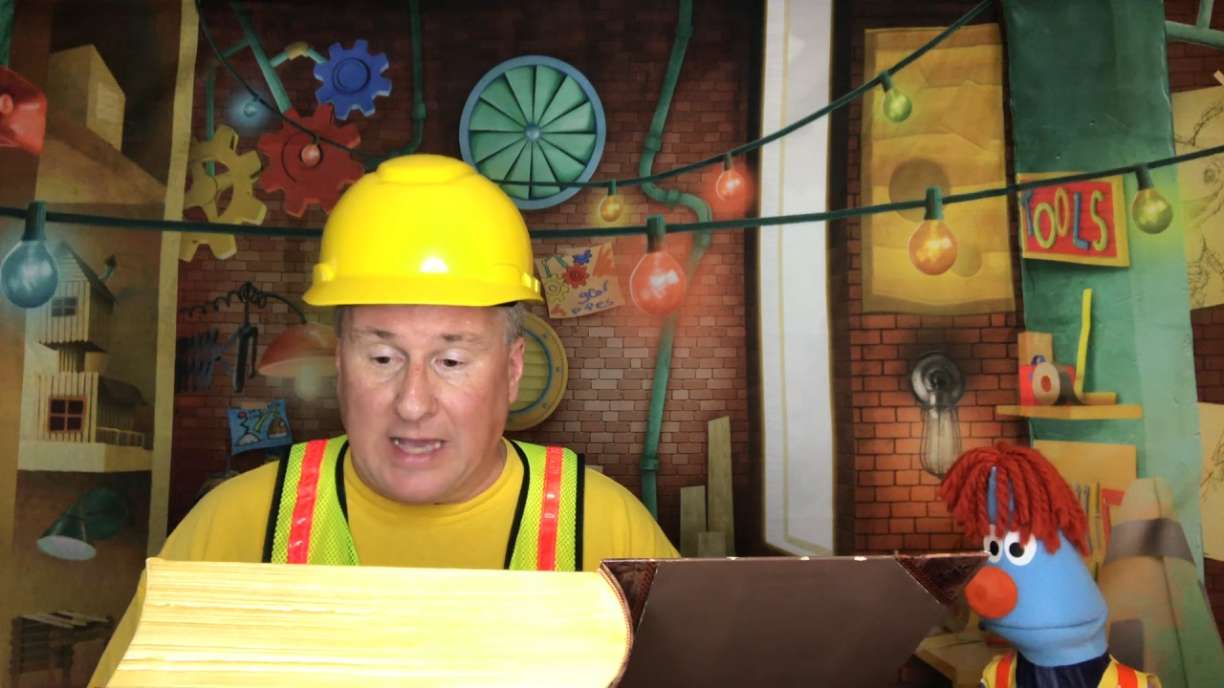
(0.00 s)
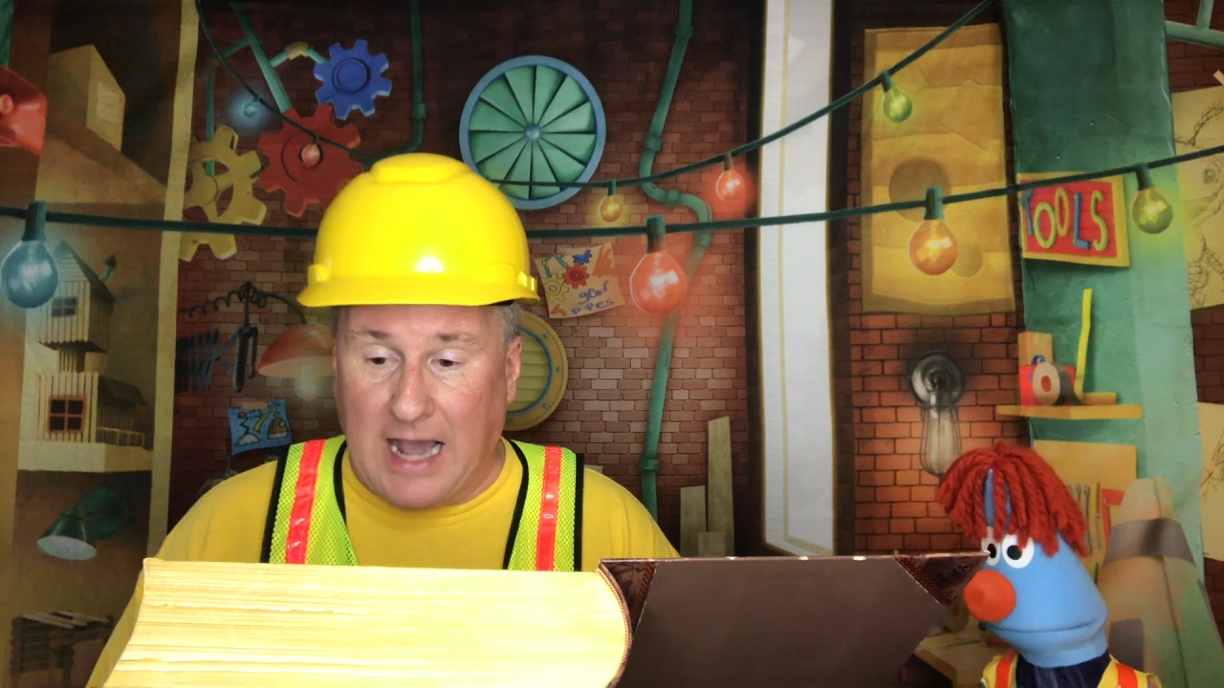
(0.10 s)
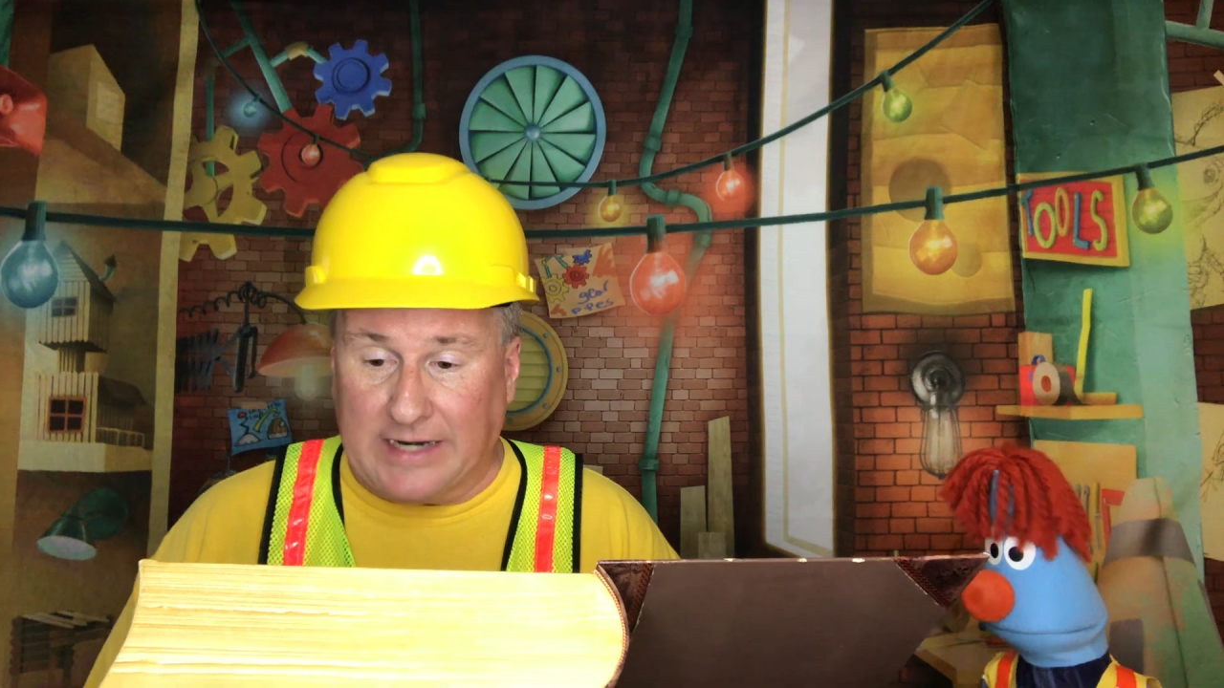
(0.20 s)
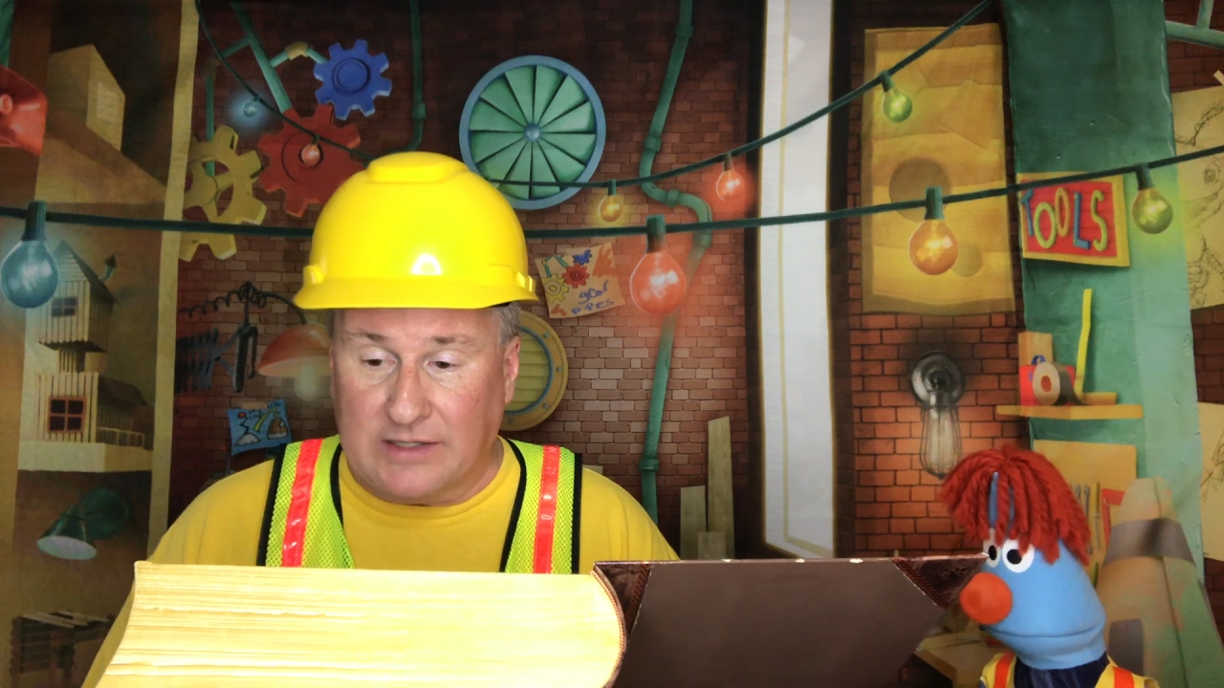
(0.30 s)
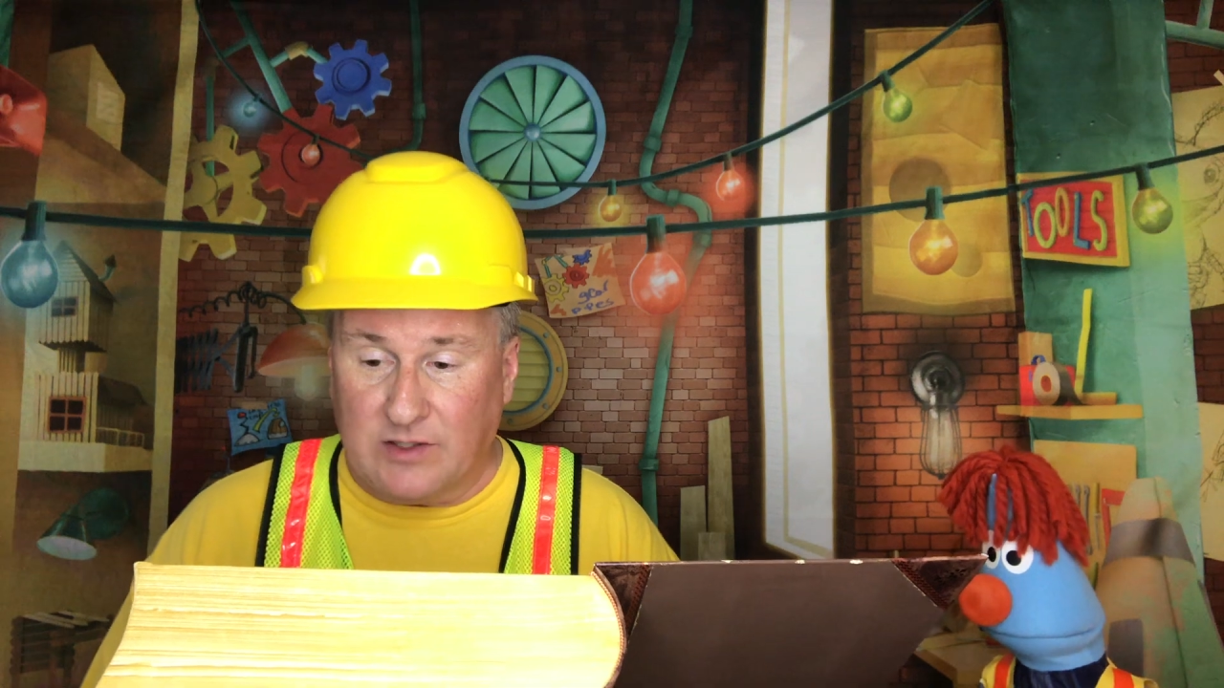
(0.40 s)

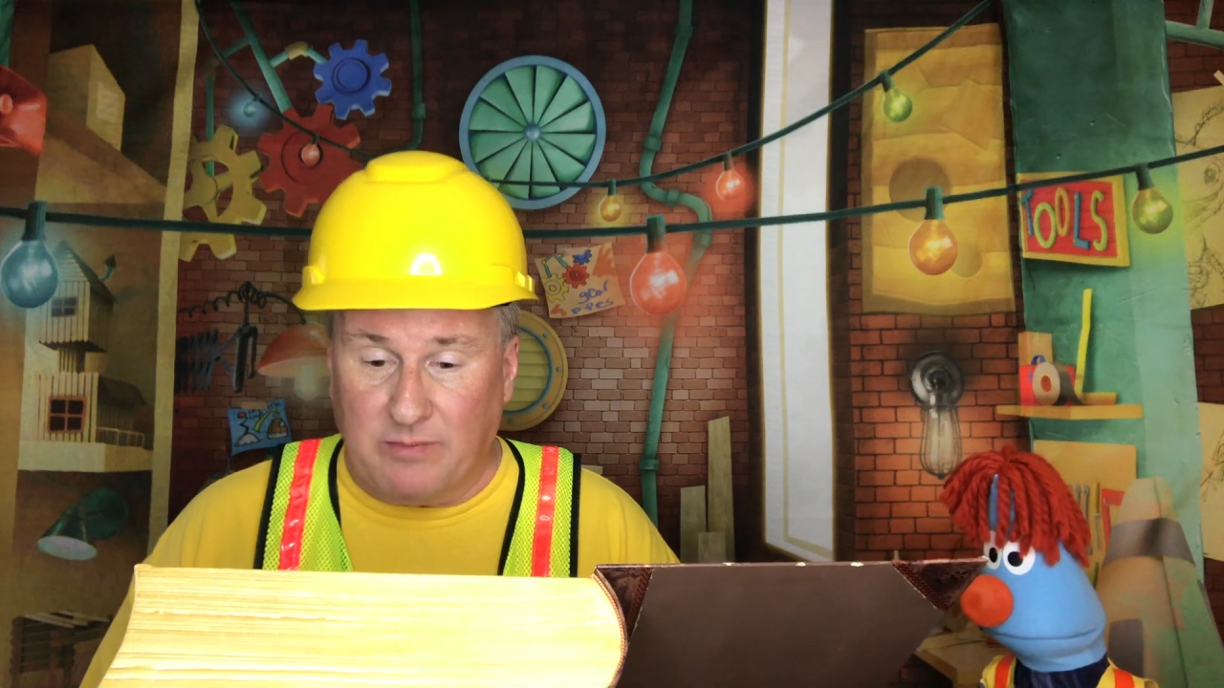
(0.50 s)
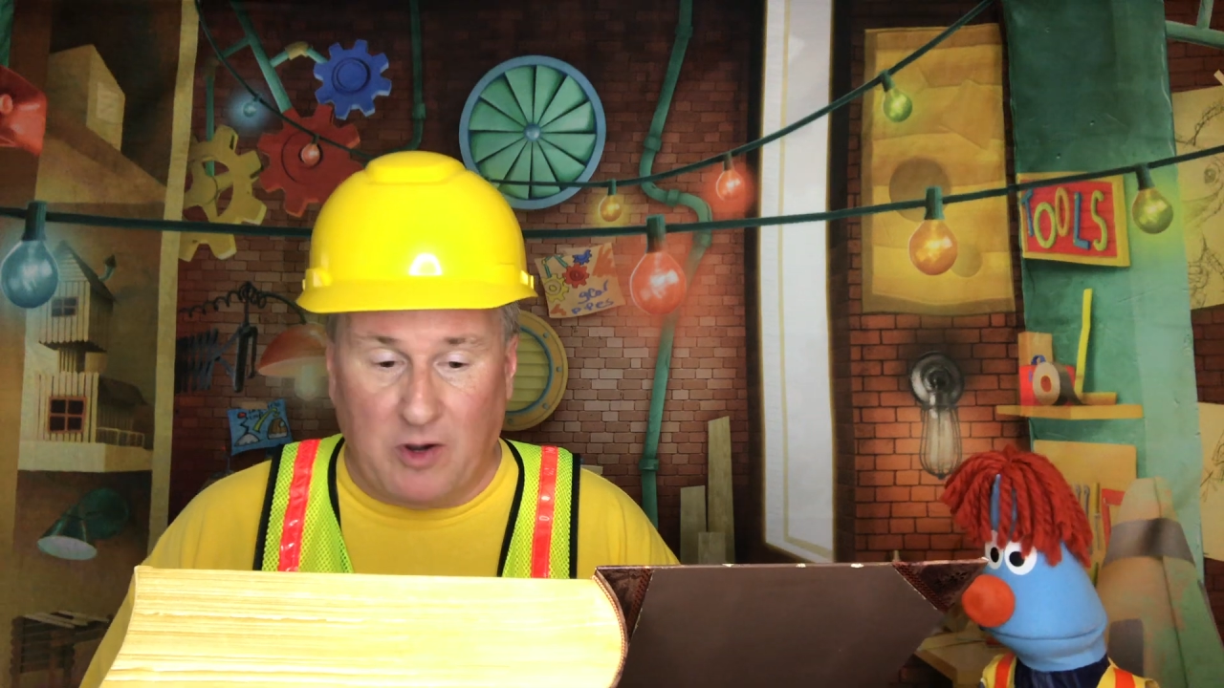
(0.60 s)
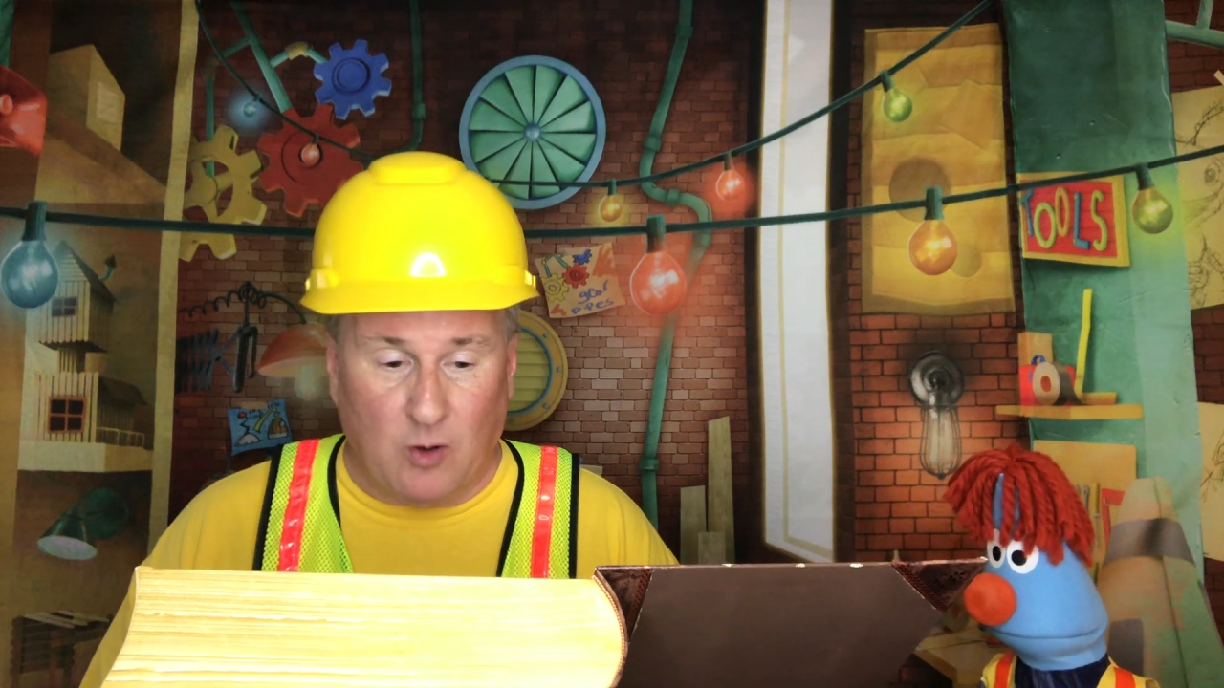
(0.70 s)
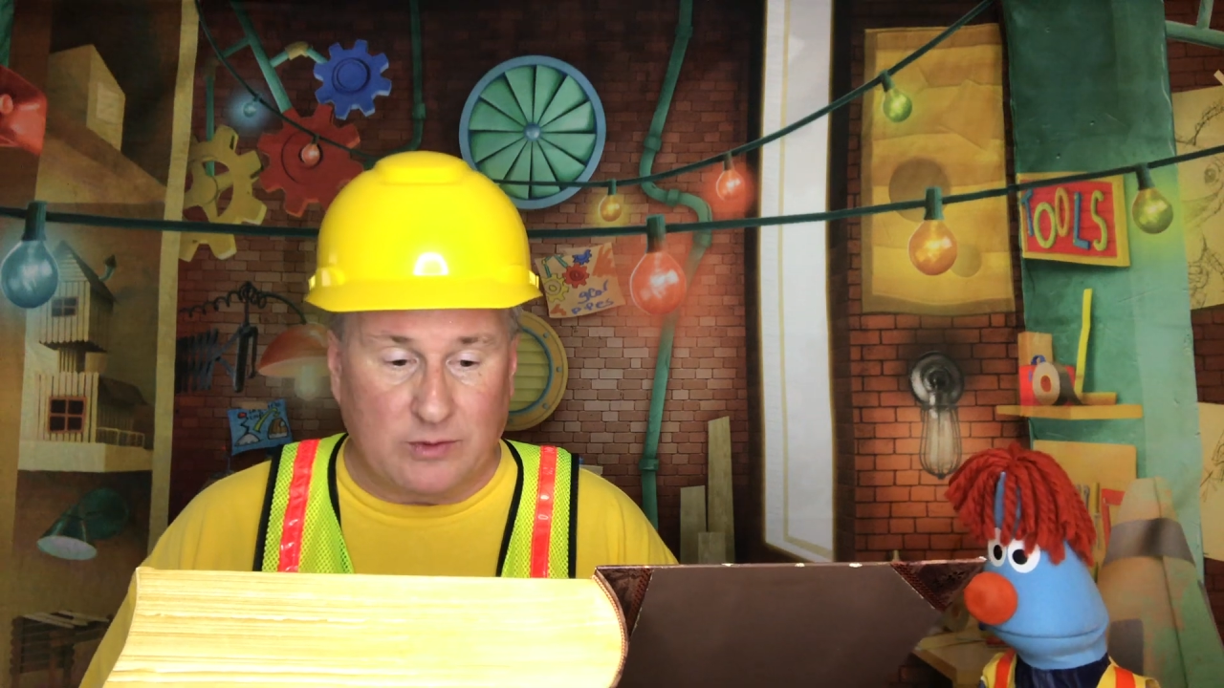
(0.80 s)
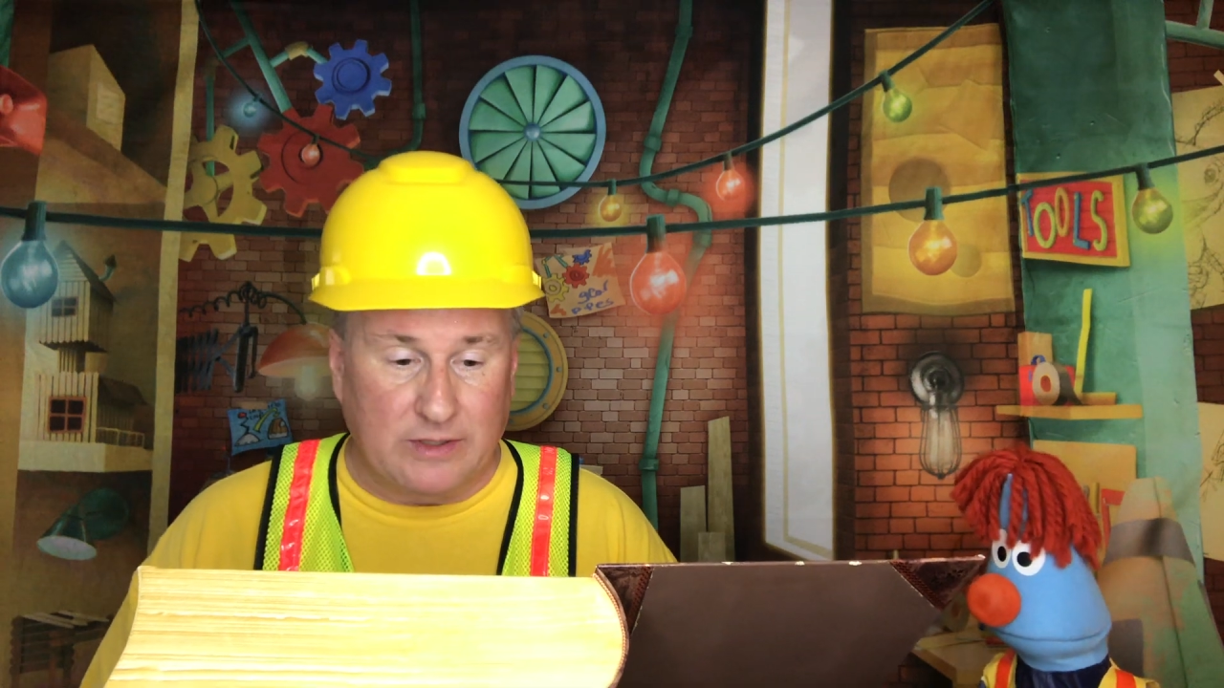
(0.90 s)
got into the
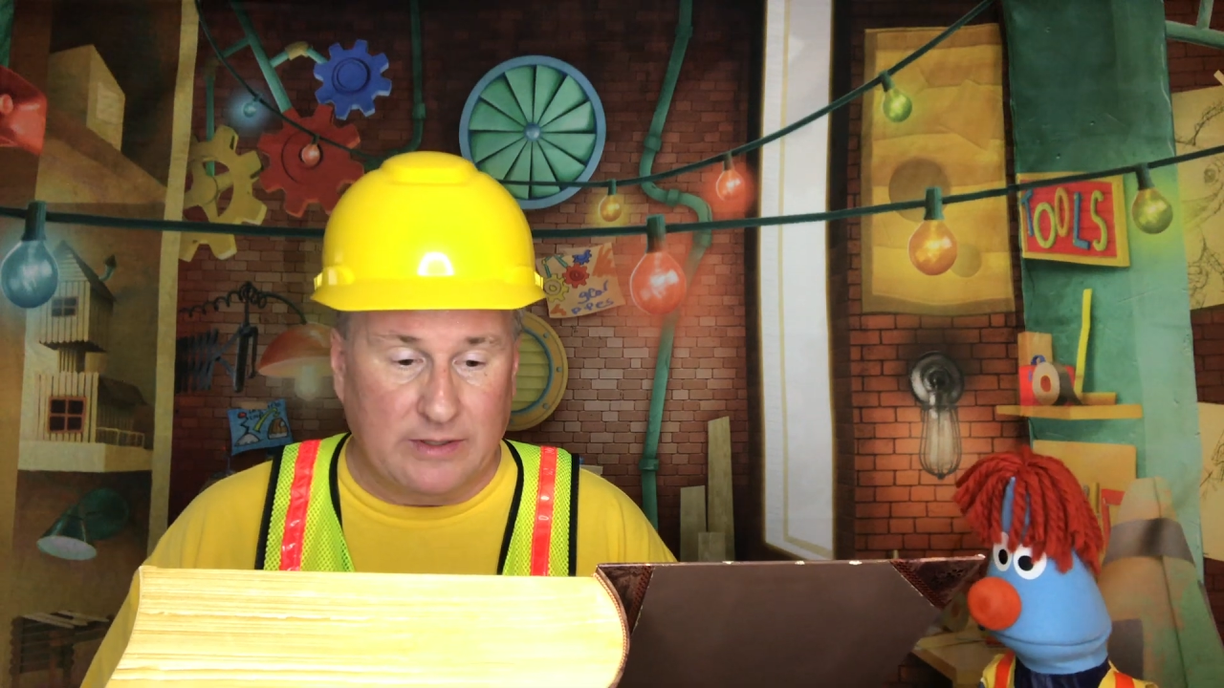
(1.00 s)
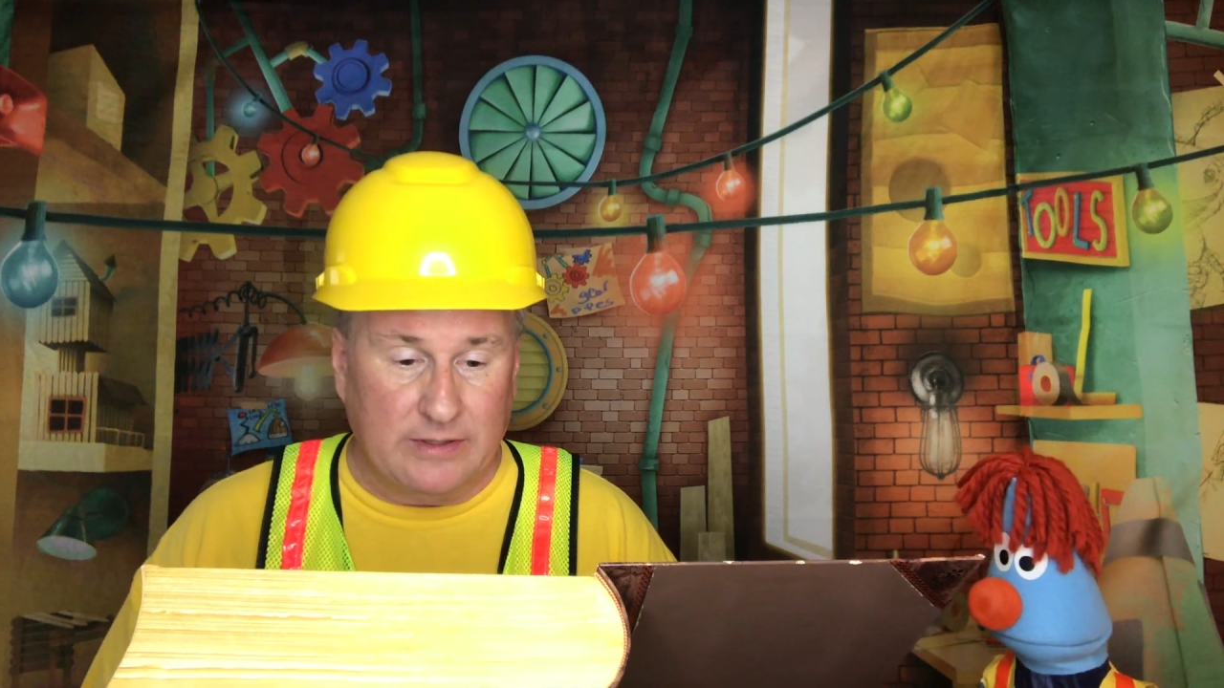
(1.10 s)
boat.